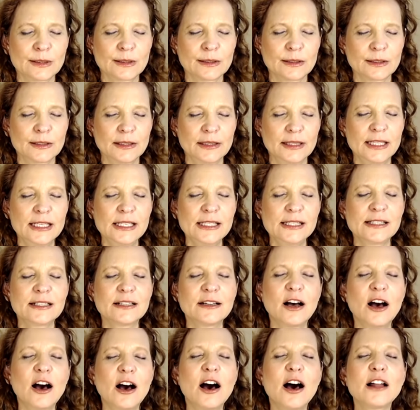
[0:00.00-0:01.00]
This
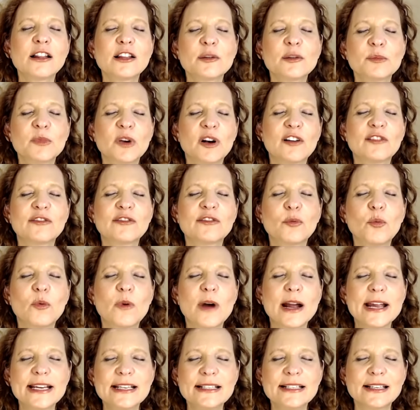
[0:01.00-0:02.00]
column of
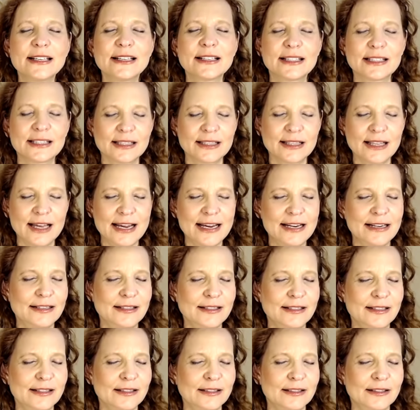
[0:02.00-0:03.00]
white
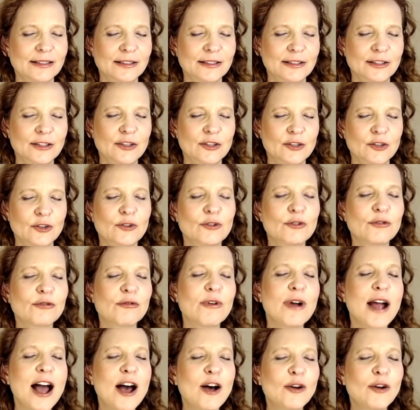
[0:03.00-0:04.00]
light
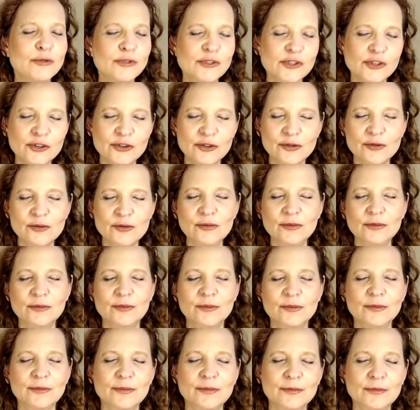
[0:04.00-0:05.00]
grounds you,
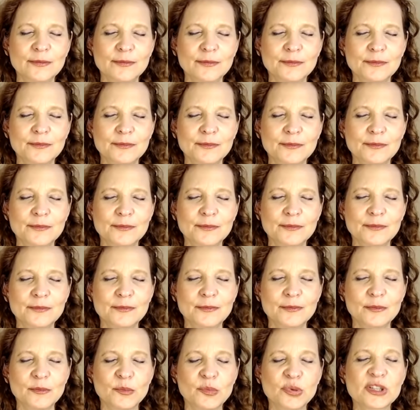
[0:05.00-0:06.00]

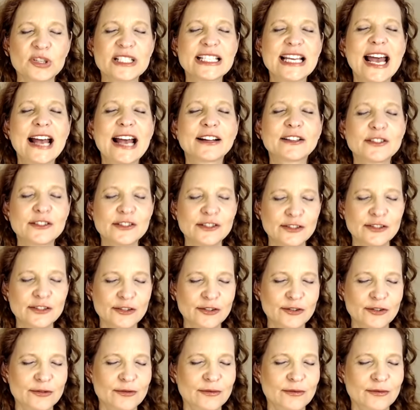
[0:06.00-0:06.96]
protects you,